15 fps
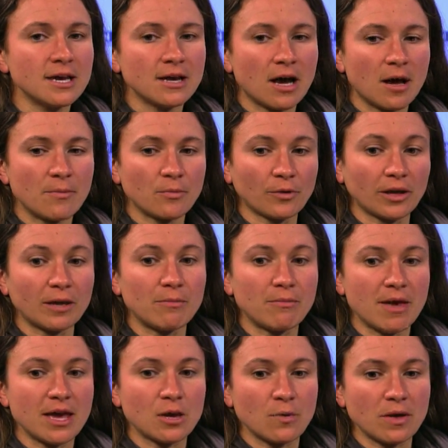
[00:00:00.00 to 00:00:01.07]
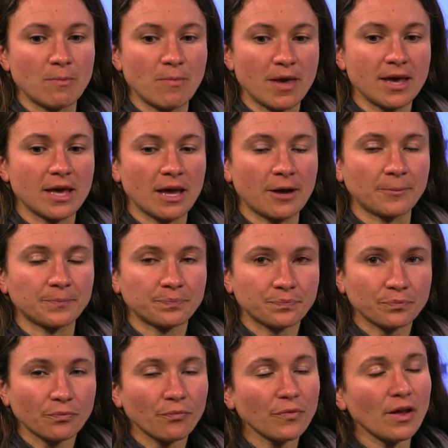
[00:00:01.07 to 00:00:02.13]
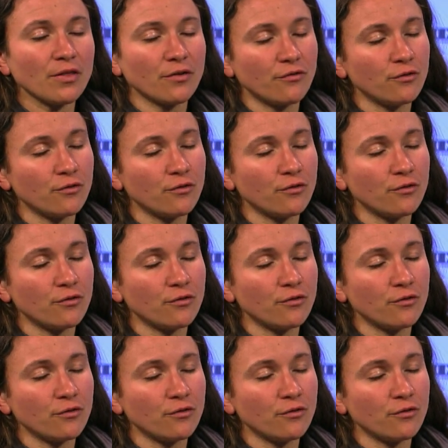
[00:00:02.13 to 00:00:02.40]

Um, really really make, making the